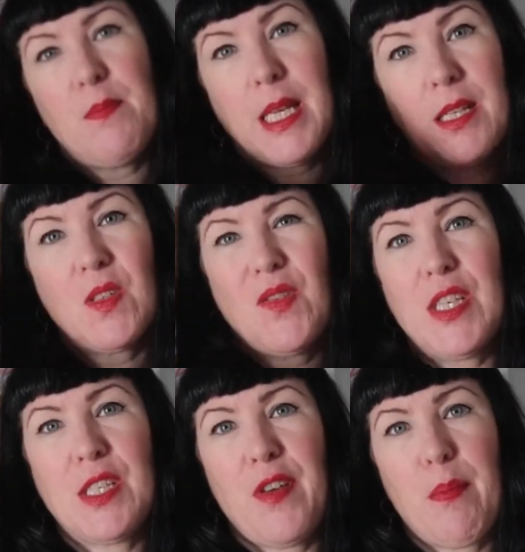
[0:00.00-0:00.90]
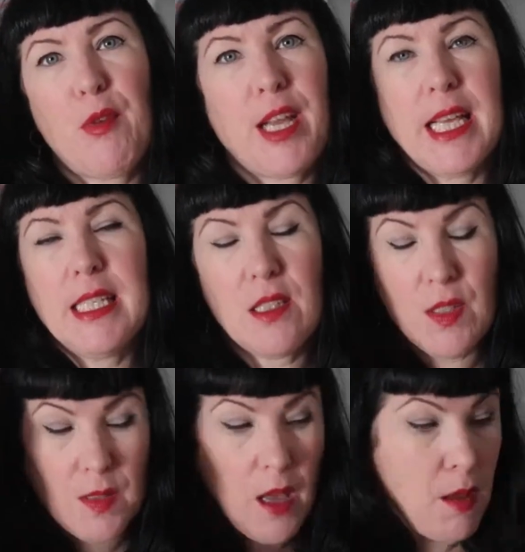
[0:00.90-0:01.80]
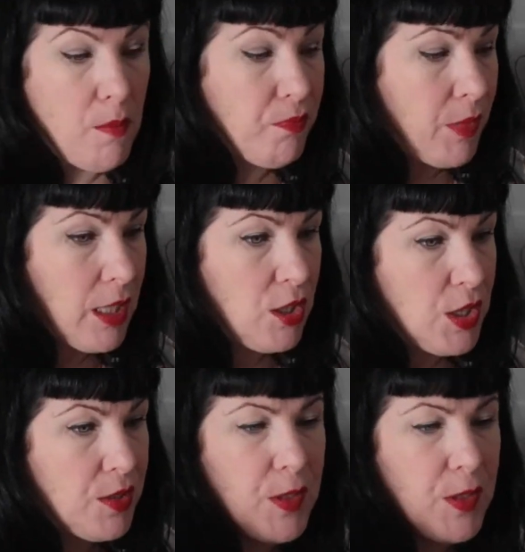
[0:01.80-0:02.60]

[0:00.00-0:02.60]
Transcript: because of this fabric, it's just